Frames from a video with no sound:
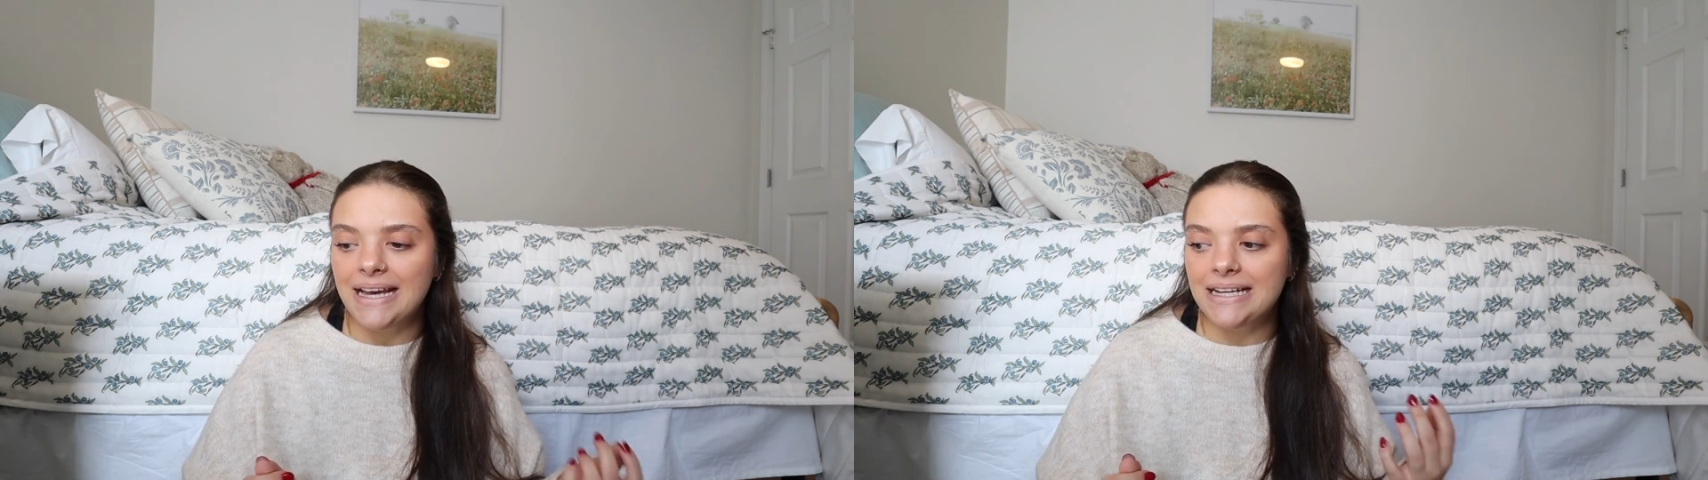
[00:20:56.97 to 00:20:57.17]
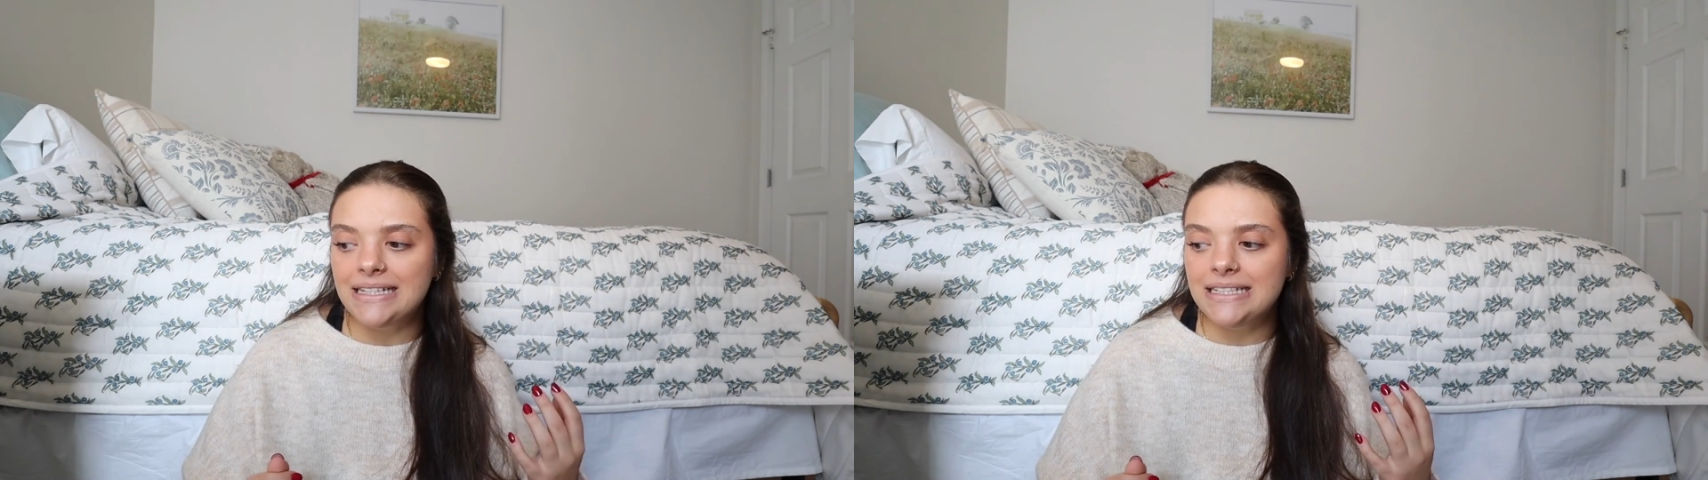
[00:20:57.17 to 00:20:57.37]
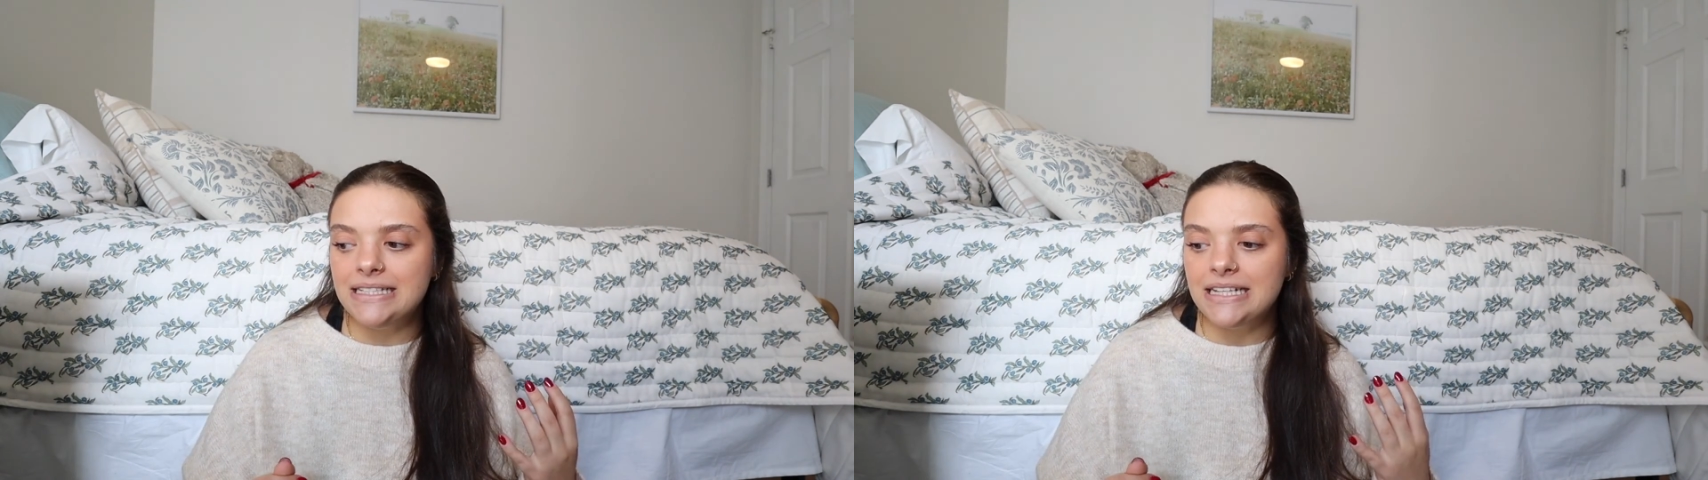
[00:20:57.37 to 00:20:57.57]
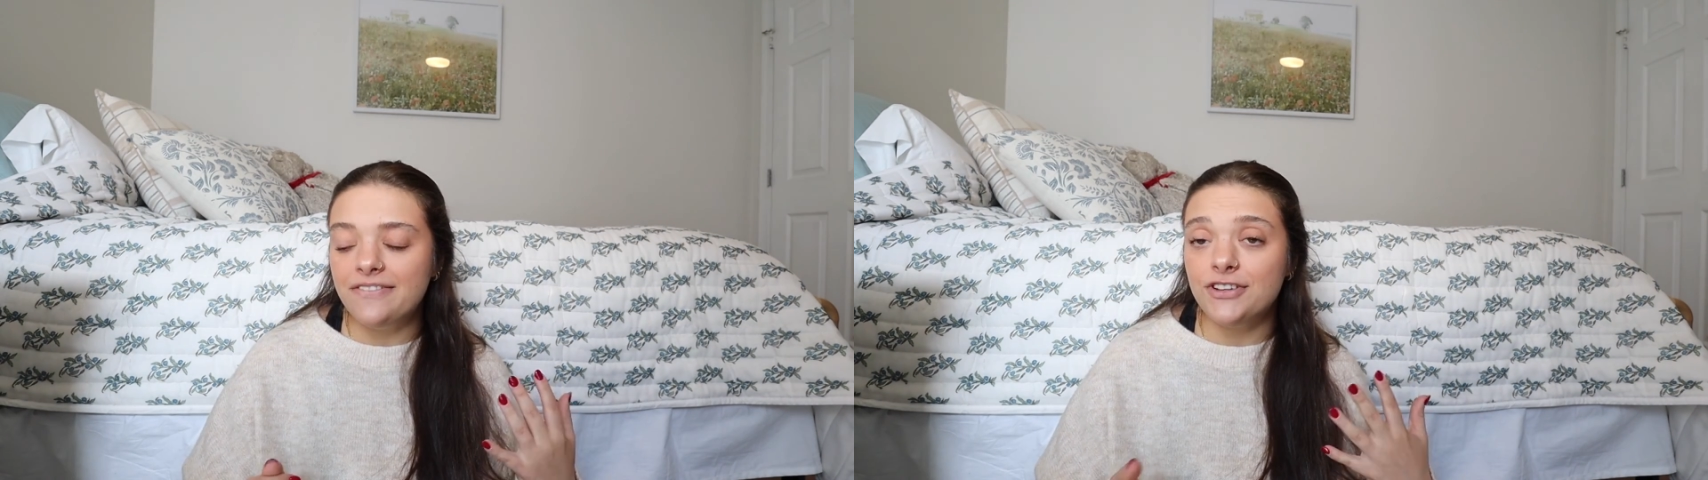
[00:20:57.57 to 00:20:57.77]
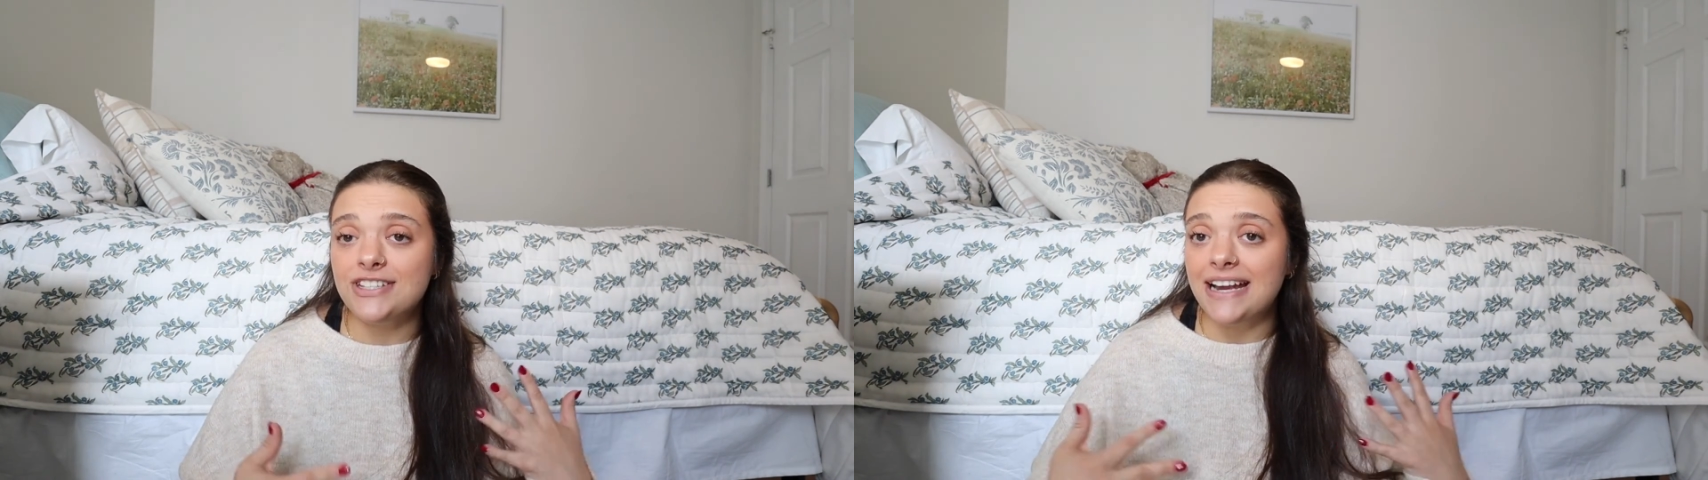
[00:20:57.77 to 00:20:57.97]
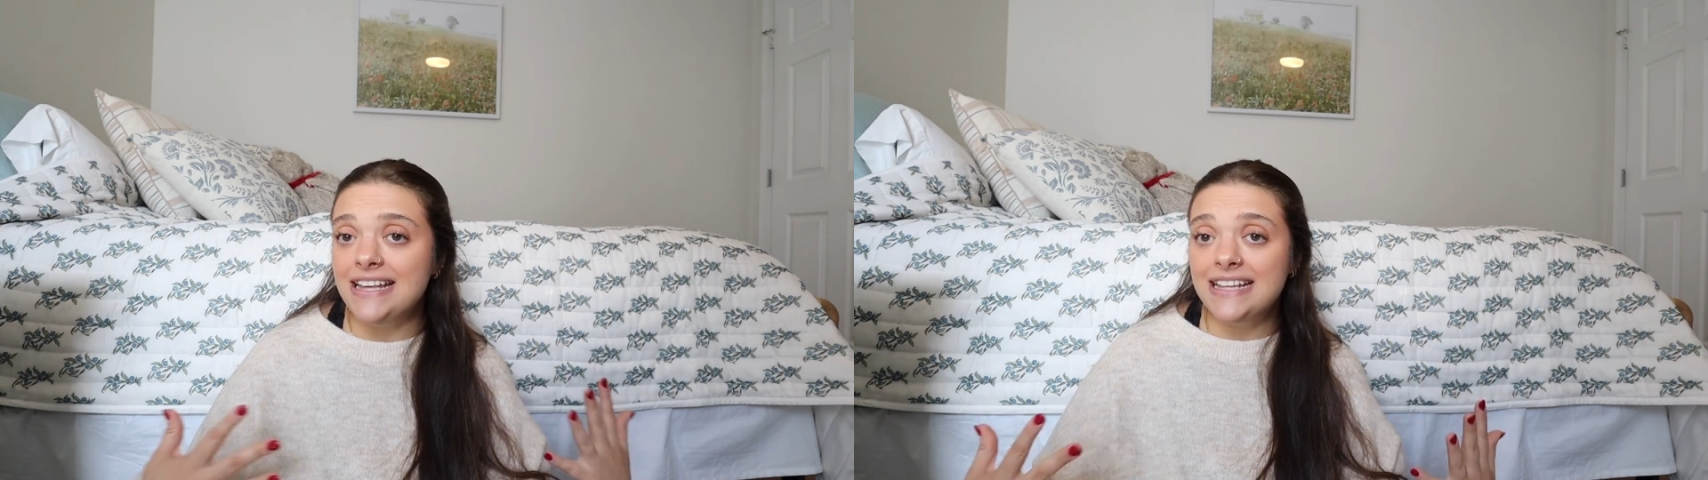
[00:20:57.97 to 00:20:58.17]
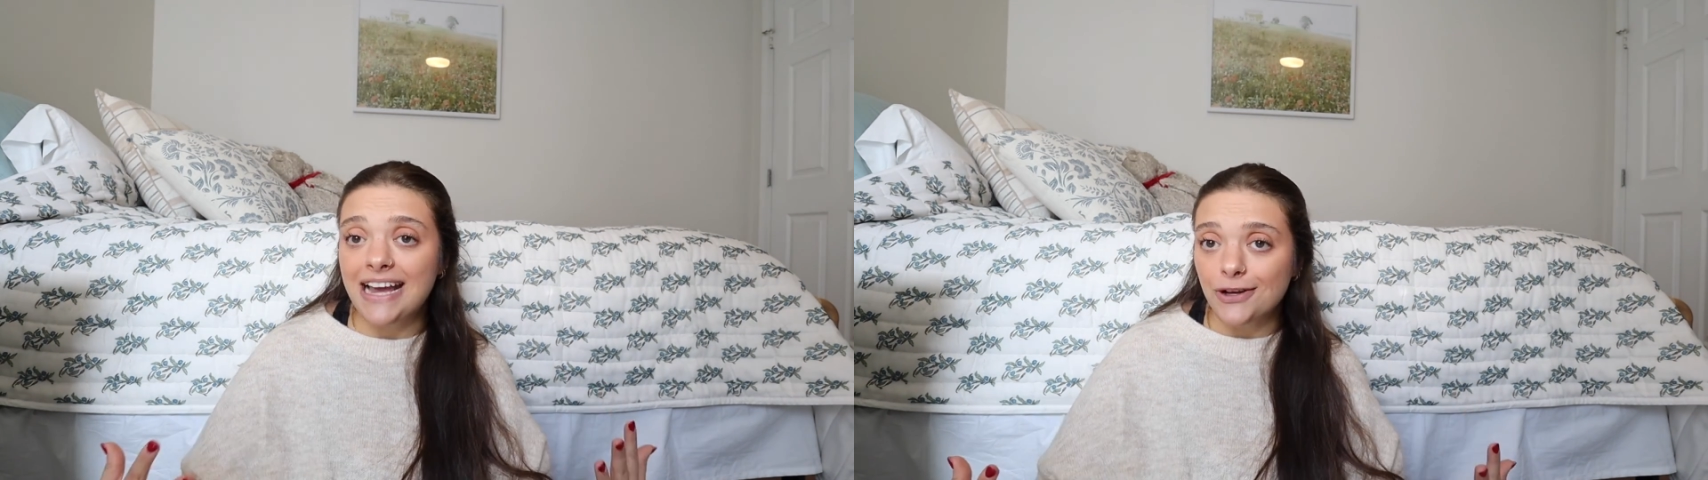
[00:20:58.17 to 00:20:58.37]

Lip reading: And if there's anything